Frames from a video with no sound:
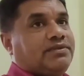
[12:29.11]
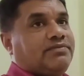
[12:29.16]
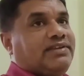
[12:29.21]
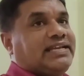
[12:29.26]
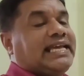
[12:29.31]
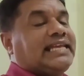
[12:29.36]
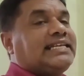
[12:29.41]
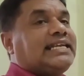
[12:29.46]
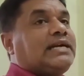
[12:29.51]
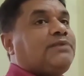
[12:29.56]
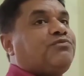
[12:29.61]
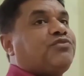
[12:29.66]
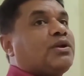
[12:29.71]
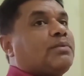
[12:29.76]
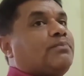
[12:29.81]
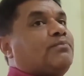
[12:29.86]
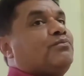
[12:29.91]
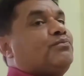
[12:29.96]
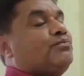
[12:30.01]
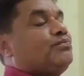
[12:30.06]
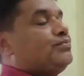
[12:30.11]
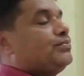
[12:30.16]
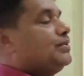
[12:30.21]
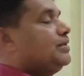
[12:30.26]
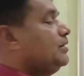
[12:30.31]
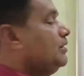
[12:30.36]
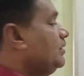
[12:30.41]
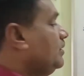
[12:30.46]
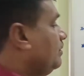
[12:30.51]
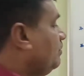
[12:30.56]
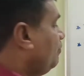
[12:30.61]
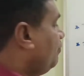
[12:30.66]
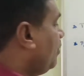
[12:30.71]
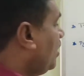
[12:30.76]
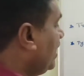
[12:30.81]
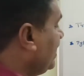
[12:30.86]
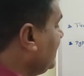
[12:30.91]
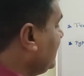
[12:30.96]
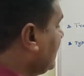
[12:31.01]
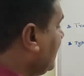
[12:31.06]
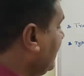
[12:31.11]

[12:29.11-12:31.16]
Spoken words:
we can get from foreign